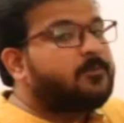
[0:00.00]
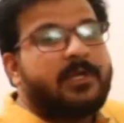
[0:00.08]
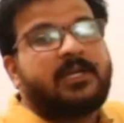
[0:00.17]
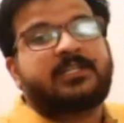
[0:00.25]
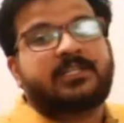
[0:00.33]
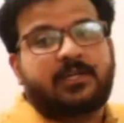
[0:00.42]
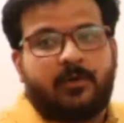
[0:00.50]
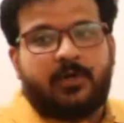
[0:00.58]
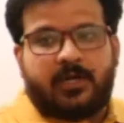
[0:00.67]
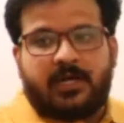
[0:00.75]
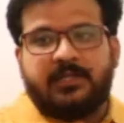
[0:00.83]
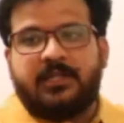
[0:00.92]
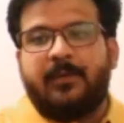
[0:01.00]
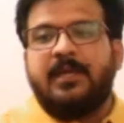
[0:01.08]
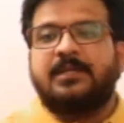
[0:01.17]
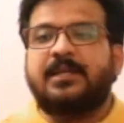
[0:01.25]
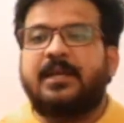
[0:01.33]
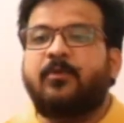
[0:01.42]
discovered.
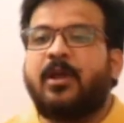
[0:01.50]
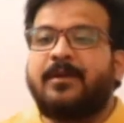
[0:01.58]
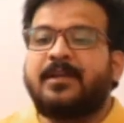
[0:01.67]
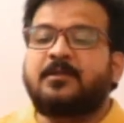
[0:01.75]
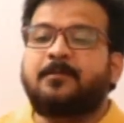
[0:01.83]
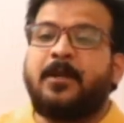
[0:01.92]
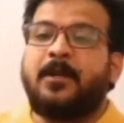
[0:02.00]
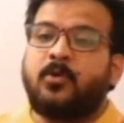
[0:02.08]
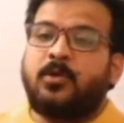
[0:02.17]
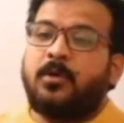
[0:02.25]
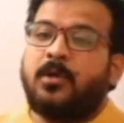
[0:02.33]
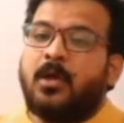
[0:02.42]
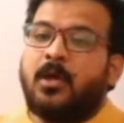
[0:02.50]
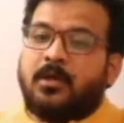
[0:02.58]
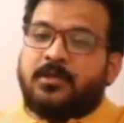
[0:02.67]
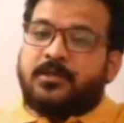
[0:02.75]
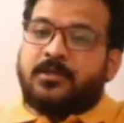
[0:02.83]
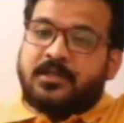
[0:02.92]
Otherwise, I would have explained you
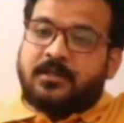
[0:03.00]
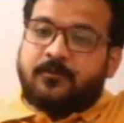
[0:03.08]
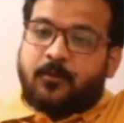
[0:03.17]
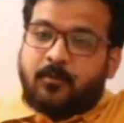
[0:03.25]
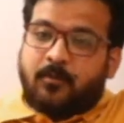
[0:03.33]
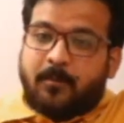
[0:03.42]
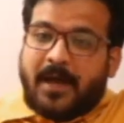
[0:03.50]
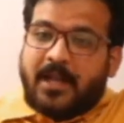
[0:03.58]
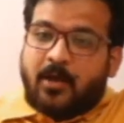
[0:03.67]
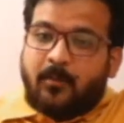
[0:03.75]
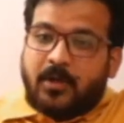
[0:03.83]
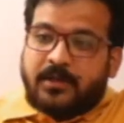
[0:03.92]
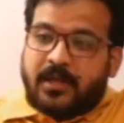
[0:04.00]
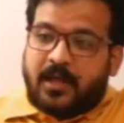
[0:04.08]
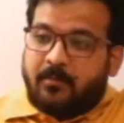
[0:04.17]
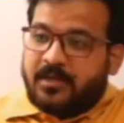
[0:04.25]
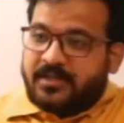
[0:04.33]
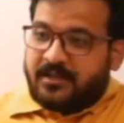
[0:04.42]
since from the binomial
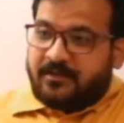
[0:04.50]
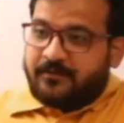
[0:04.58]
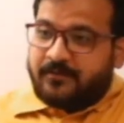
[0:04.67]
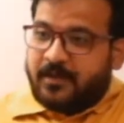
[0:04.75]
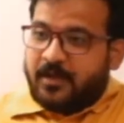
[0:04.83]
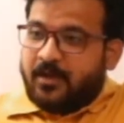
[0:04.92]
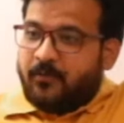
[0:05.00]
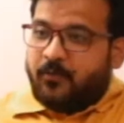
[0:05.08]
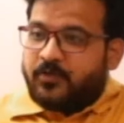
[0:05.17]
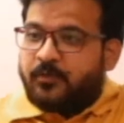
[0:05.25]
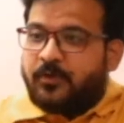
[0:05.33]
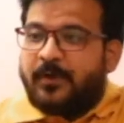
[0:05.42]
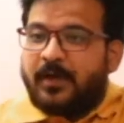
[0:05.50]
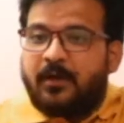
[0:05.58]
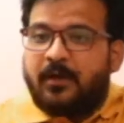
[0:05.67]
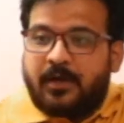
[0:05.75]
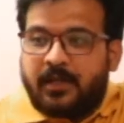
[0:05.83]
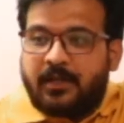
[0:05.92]
theorem itself, which we were
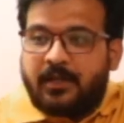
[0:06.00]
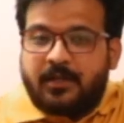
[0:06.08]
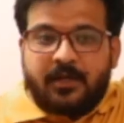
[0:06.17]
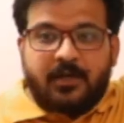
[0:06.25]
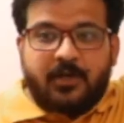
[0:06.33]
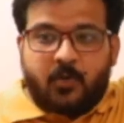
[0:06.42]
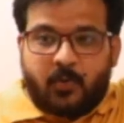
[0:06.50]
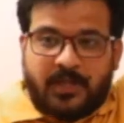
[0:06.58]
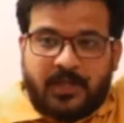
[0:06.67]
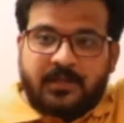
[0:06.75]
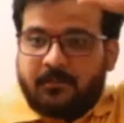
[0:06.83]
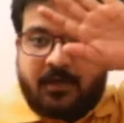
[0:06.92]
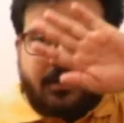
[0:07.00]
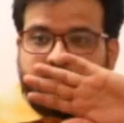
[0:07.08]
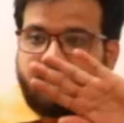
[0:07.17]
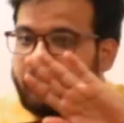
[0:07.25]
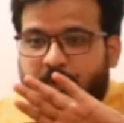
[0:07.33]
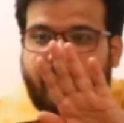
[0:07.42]
learning in the 12th, but
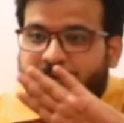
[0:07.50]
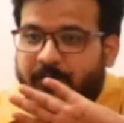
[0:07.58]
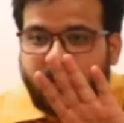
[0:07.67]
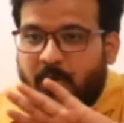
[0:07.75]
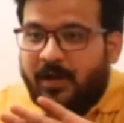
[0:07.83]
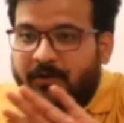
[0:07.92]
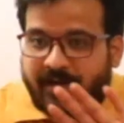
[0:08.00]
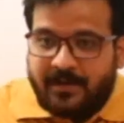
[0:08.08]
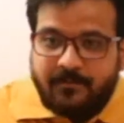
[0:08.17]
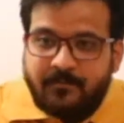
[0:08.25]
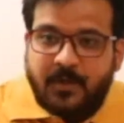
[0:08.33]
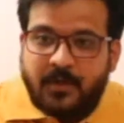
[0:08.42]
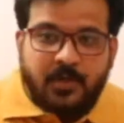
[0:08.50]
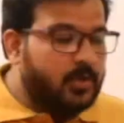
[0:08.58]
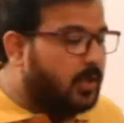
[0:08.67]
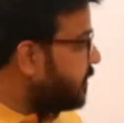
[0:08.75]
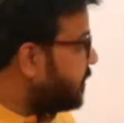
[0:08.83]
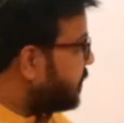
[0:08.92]
today we don't have time. So
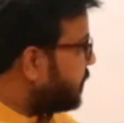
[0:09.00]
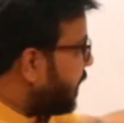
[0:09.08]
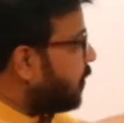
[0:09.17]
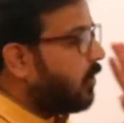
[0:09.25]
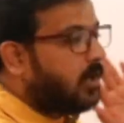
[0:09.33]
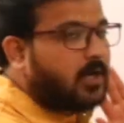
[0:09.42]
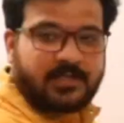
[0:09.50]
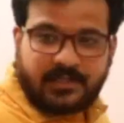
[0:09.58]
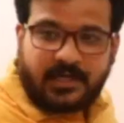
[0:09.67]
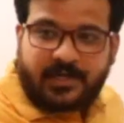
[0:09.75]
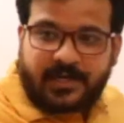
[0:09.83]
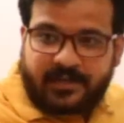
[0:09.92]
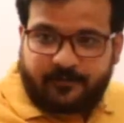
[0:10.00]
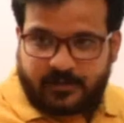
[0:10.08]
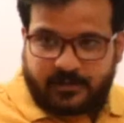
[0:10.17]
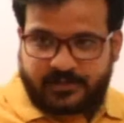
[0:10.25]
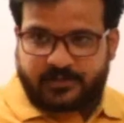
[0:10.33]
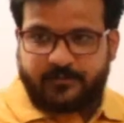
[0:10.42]
let's try to understand the trick
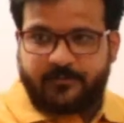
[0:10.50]
first.